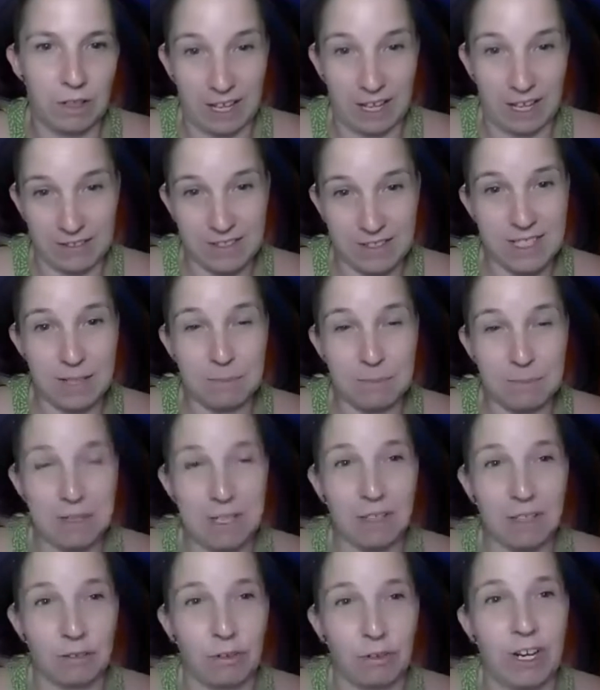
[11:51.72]
similar
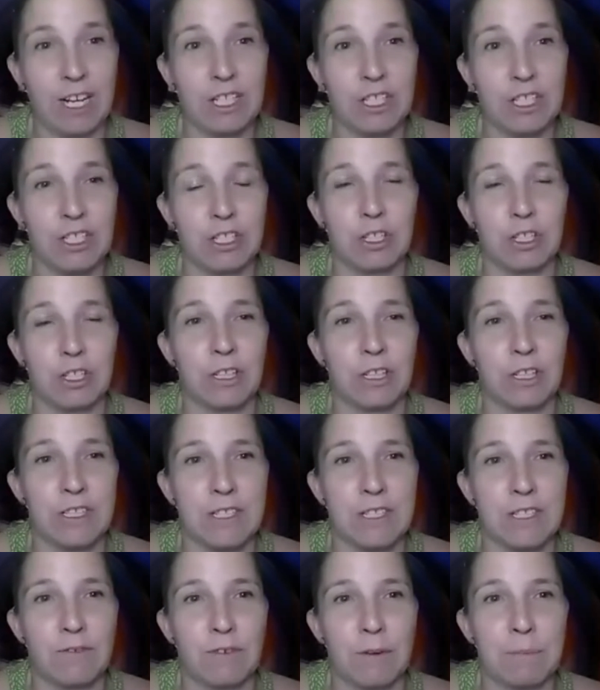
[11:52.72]

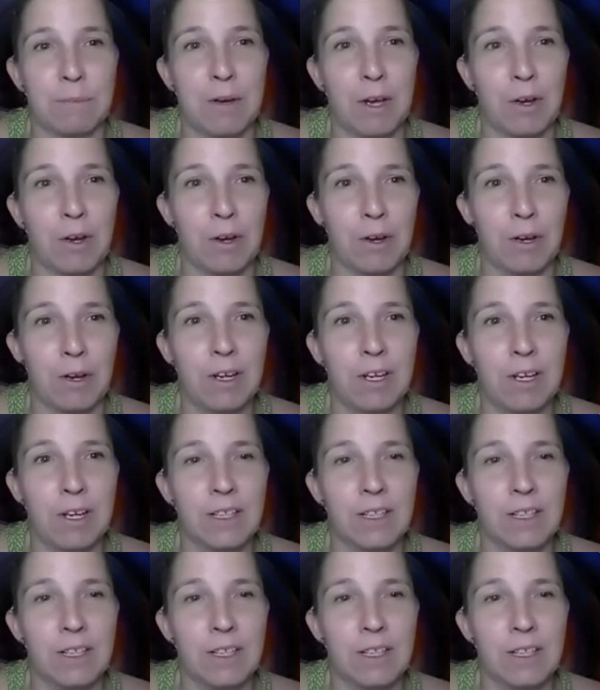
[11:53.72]
reassurance from her